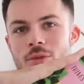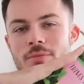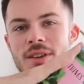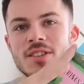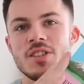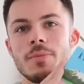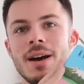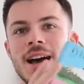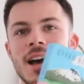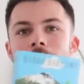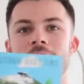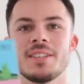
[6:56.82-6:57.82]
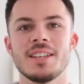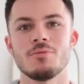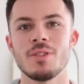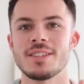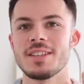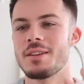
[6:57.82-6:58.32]
with me to Japan because it is
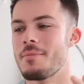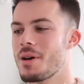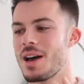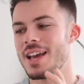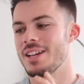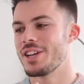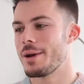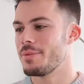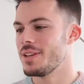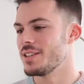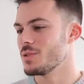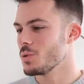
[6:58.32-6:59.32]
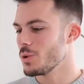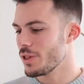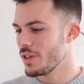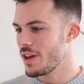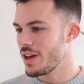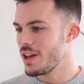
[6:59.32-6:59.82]
written by a Japanese
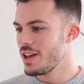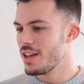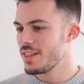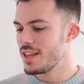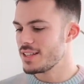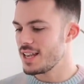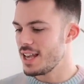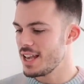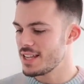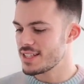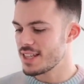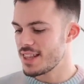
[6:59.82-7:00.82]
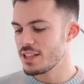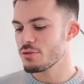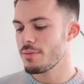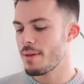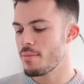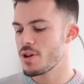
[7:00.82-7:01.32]
author. This is Things
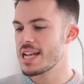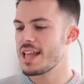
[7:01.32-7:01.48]
Remembered